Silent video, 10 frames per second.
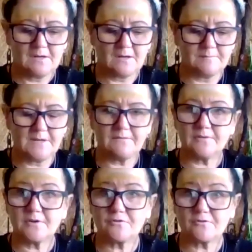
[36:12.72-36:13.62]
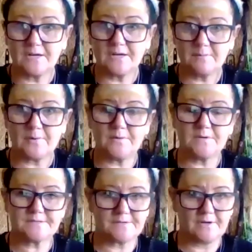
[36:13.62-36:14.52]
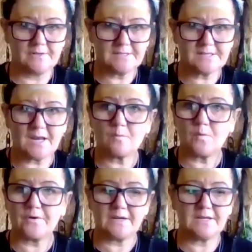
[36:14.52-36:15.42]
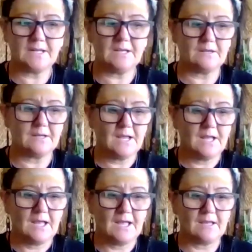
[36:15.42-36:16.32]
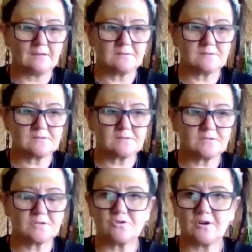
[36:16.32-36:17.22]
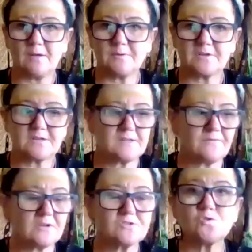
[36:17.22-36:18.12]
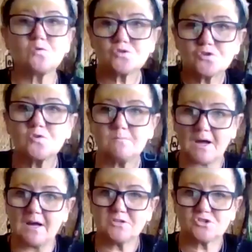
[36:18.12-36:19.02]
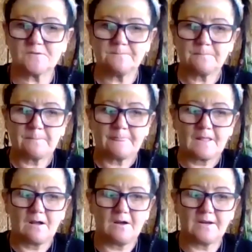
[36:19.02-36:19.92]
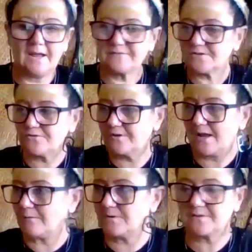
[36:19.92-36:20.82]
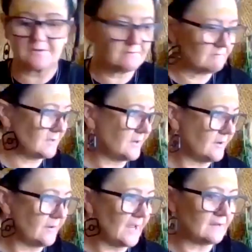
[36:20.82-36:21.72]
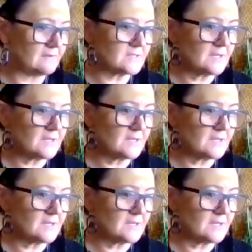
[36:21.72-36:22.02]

I'm never a greedy person. I only take what I need and to, to create with because if I took too much, I'd have to create with it, you know, and